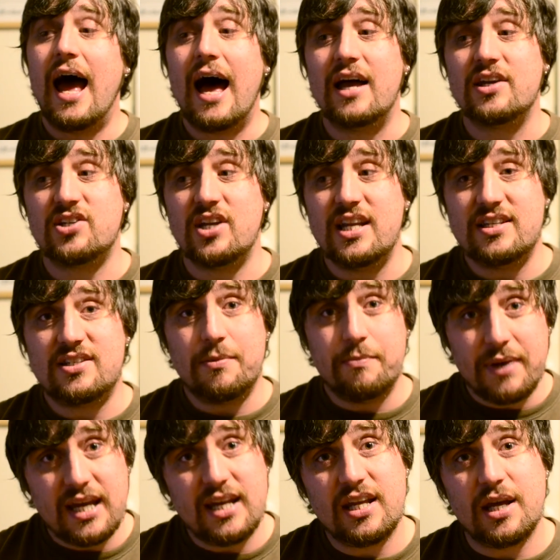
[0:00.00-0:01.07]
As an
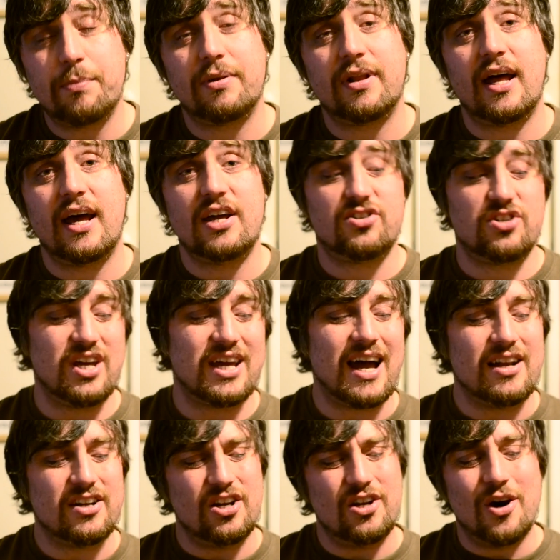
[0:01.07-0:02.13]
intermediate player, so you
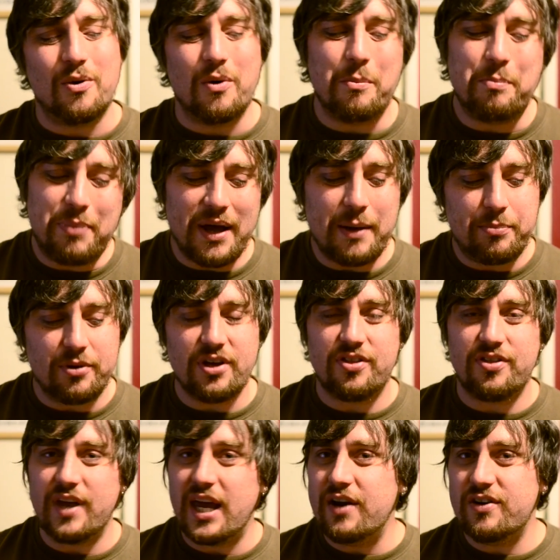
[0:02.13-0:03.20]
kind of know a bit, but your
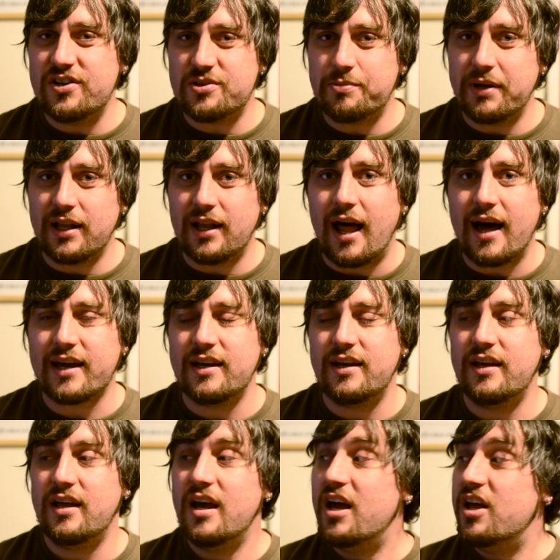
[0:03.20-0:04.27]
theory's a bit
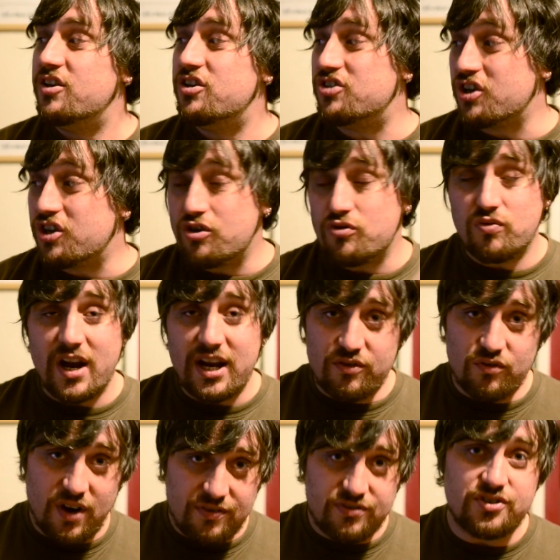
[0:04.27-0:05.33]
lacking, there's a great
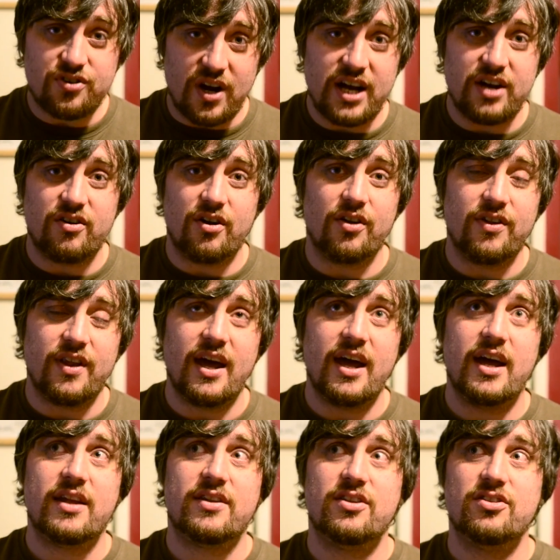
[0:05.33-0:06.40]
riff trainer on
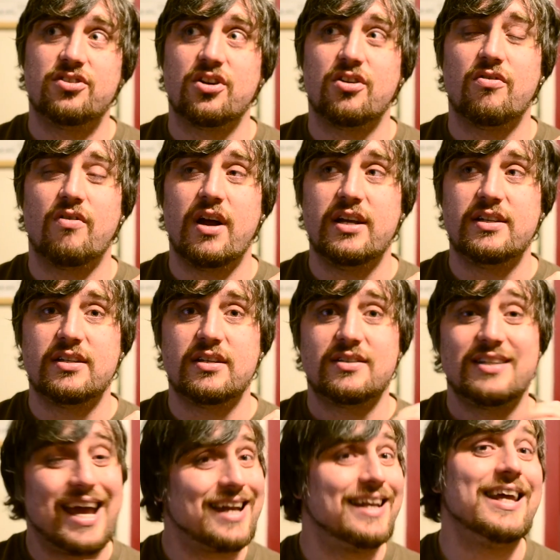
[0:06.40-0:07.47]
there. There's a great
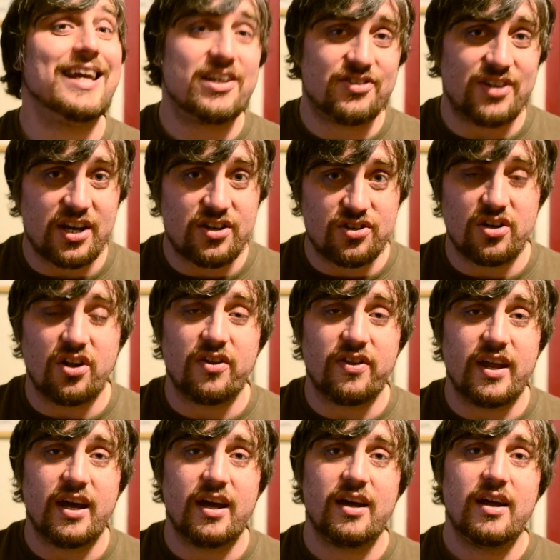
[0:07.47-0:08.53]
technique section on
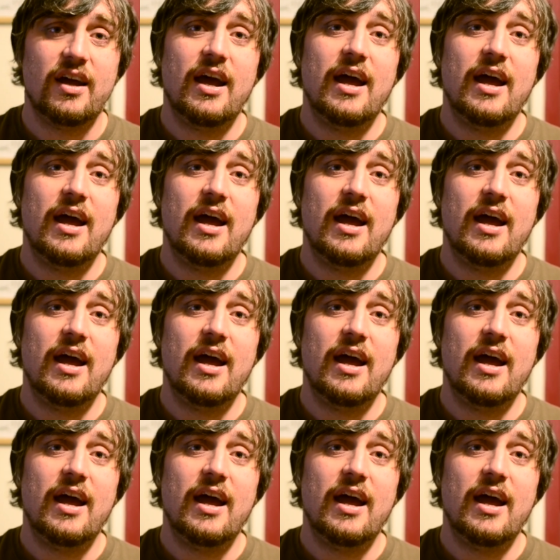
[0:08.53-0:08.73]
there.